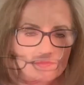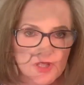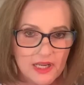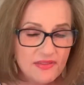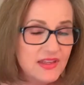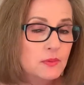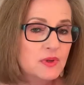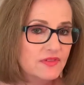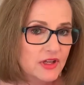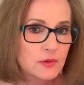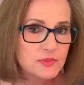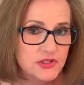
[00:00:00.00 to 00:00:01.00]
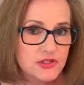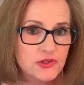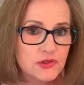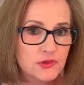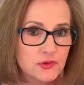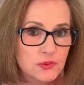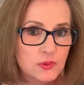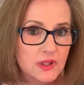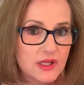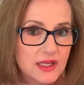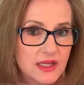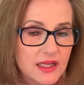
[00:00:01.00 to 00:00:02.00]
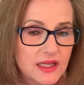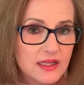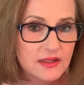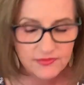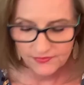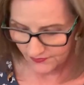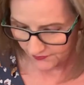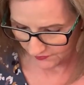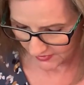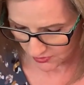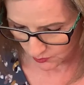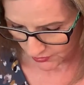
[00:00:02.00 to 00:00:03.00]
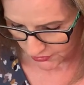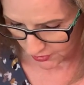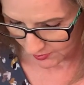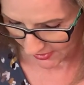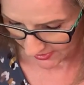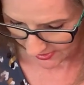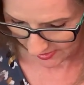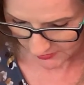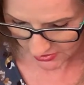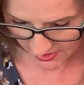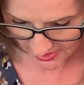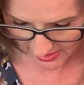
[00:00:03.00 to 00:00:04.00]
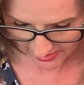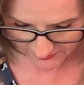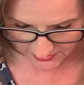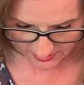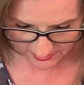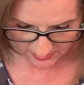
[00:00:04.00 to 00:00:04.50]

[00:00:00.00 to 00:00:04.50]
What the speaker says: And I think it would have helped too if these weren't too big. I'm just gonna have to